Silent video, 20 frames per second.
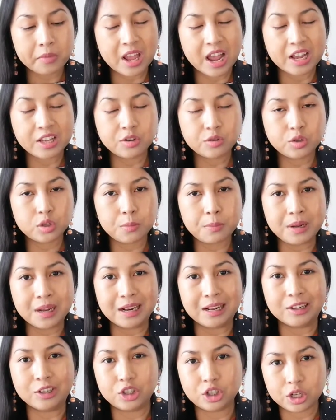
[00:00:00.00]
I used to be
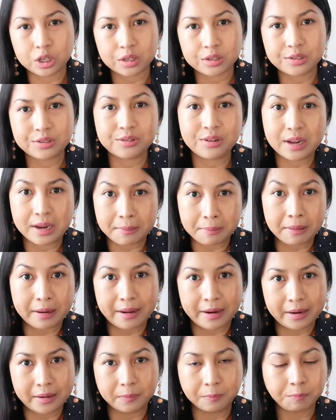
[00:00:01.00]
allergic to
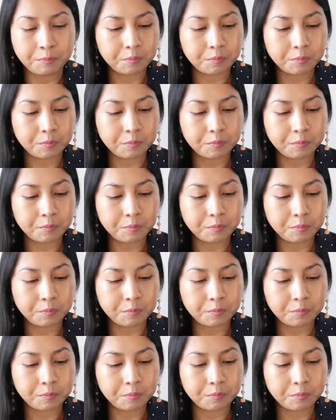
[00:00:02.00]
eggplant.